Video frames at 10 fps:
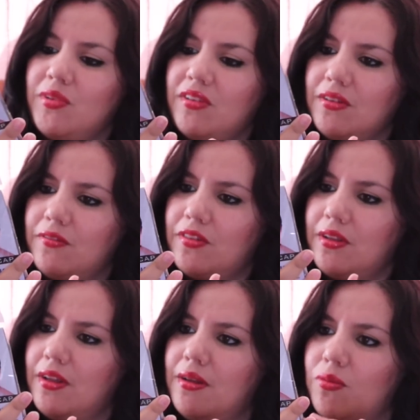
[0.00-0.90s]
Most of
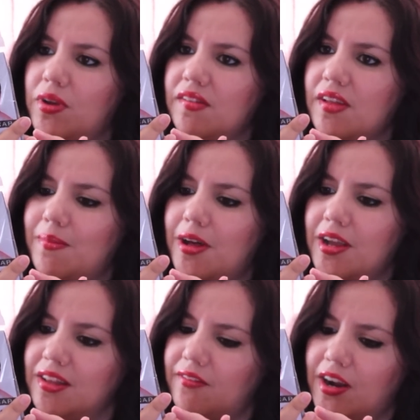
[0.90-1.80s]
the wigs I
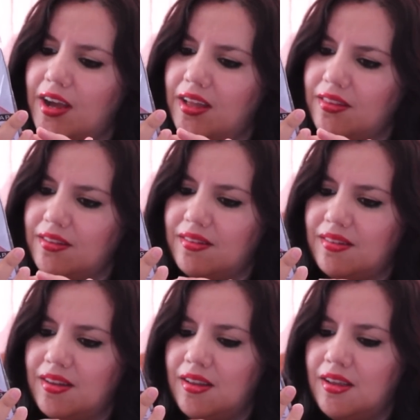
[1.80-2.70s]
buy never had
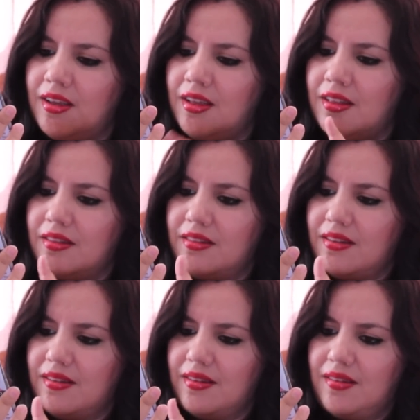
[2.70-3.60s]
this.
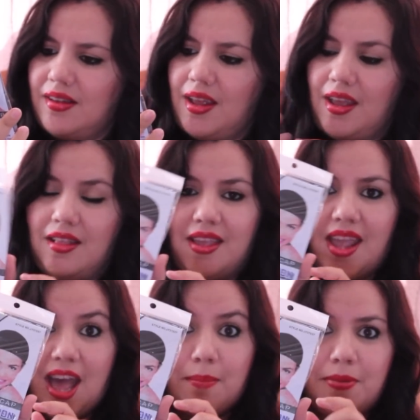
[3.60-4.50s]
This is the
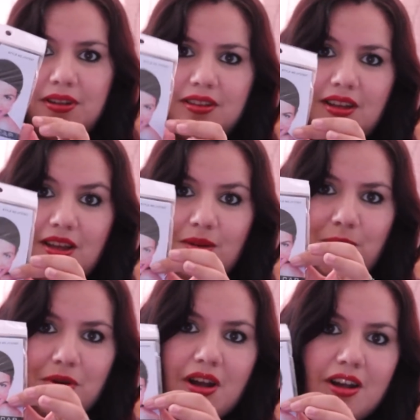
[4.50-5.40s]
cap that you
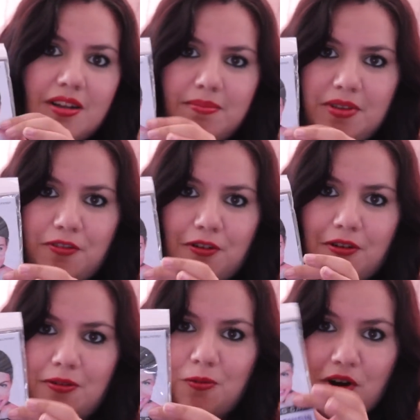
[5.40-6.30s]
put on
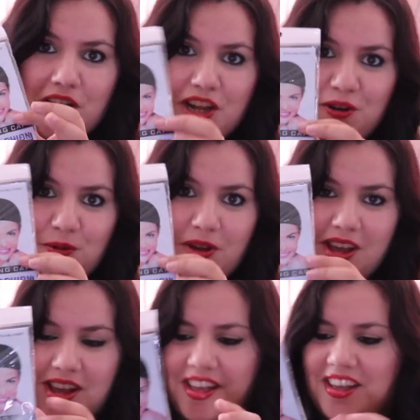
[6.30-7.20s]
before wearing your
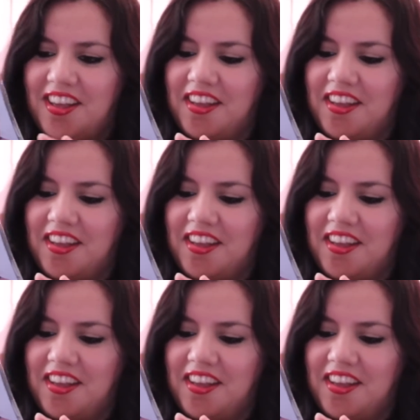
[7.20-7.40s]
wig.